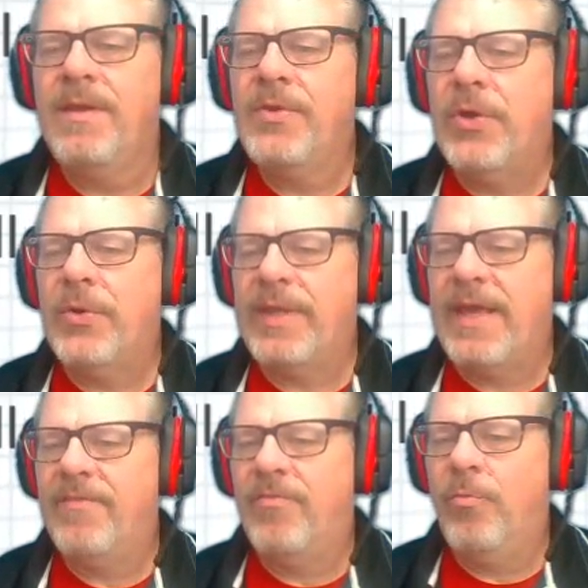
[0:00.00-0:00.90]
You only
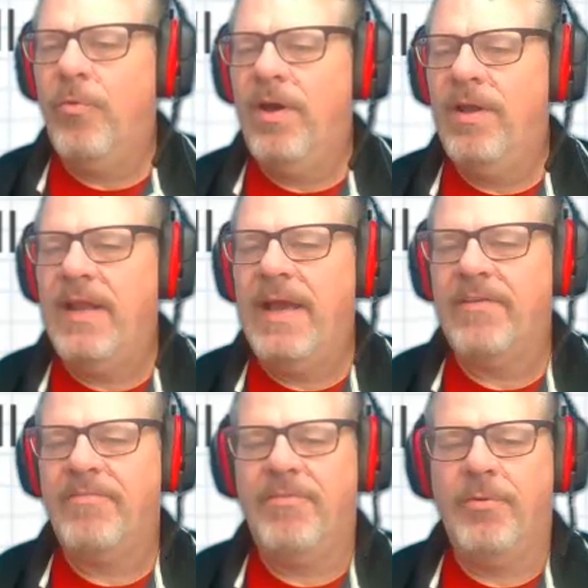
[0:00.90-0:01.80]
have 1 out
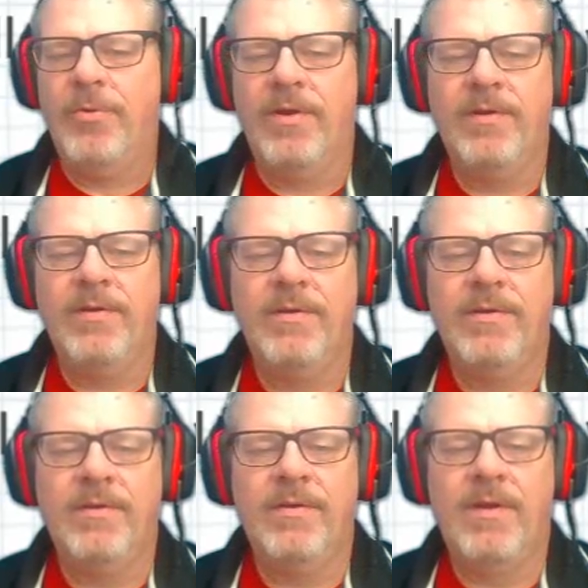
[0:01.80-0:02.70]
of 4
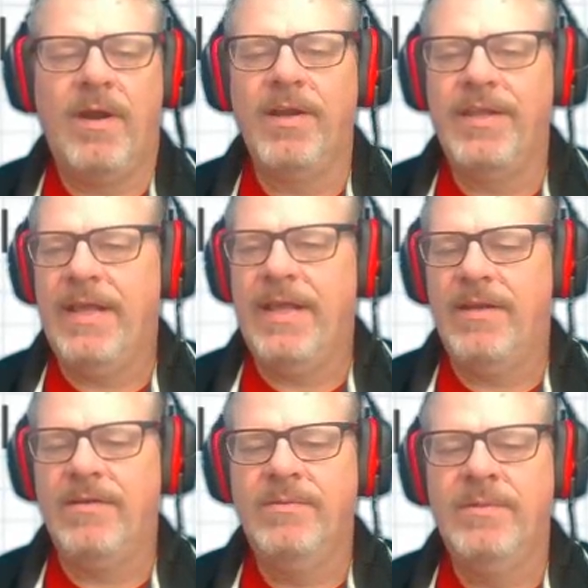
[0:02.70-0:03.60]
are
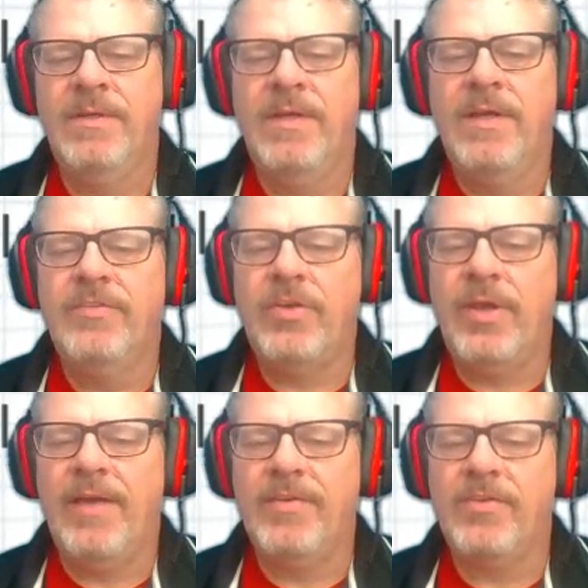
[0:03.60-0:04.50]
yellow. So you
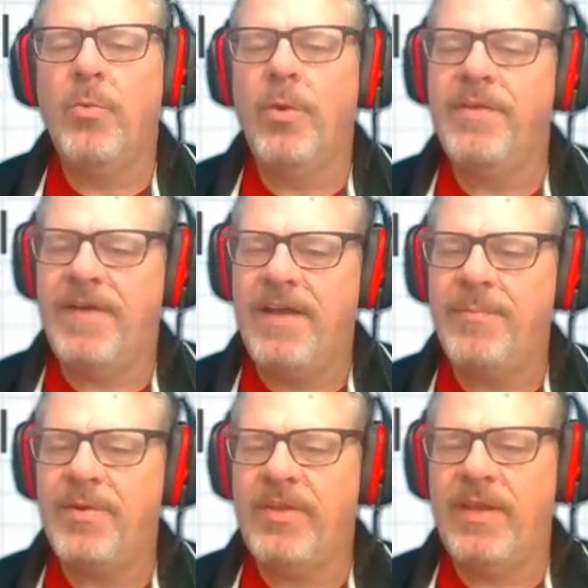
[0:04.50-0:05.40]
have a
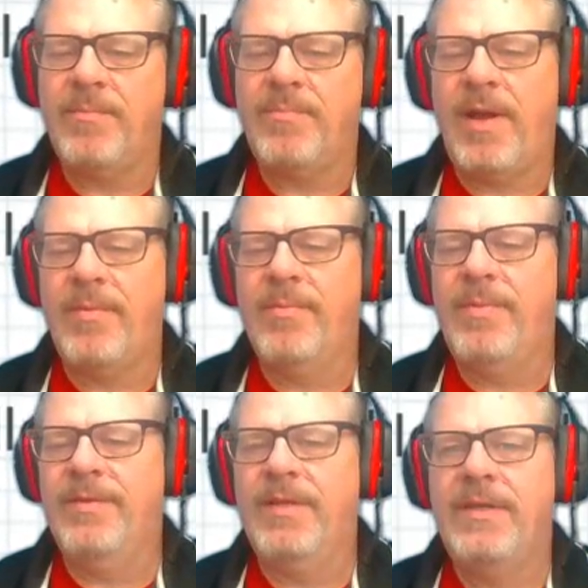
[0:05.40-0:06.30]
25%
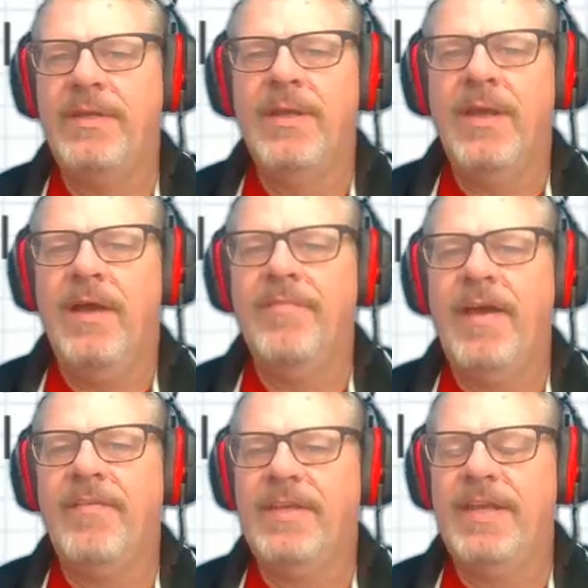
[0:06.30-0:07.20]
probability of
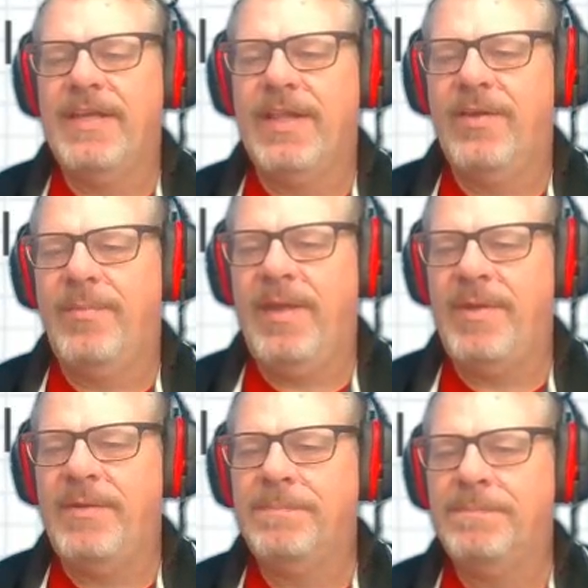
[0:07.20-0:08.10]
having a yellow
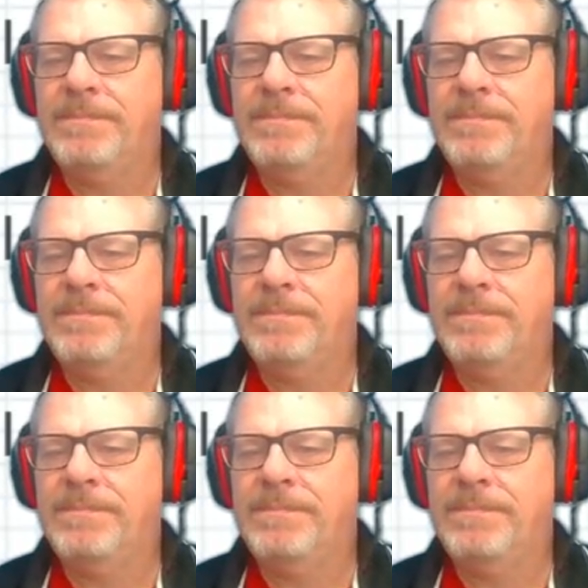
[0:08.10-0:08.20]
baby.